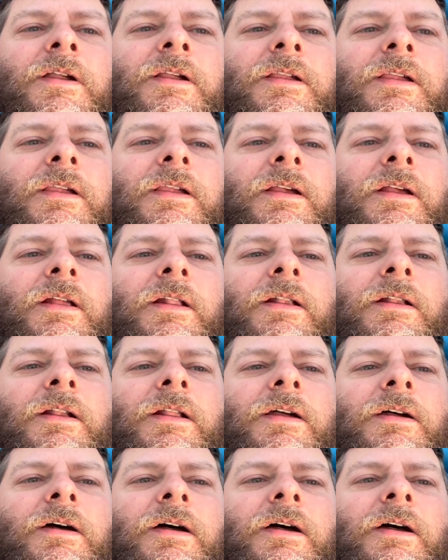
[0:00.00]

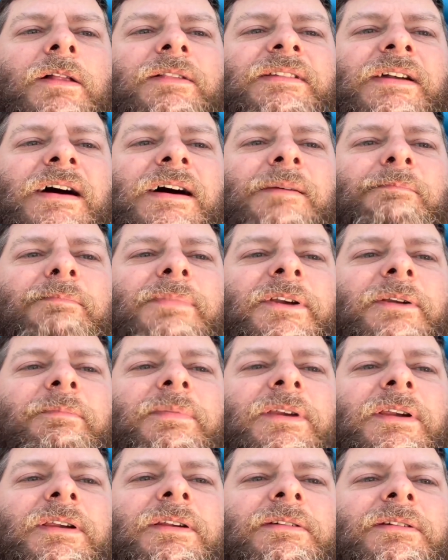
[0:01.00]
in Tom
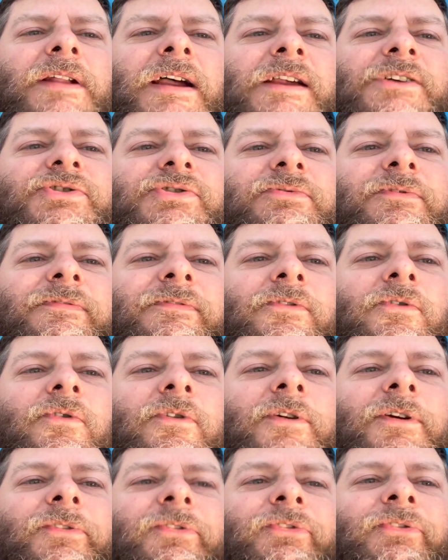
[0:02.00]
Bigby National
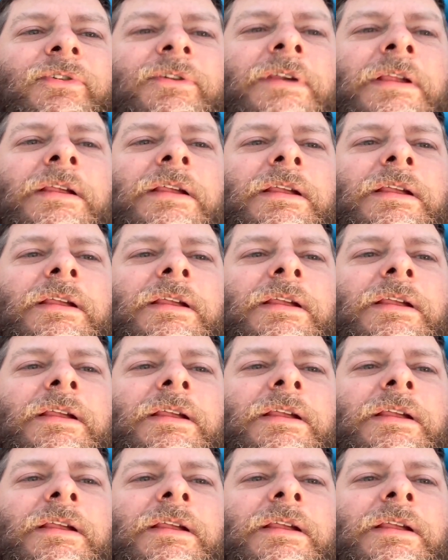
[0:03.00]
Forest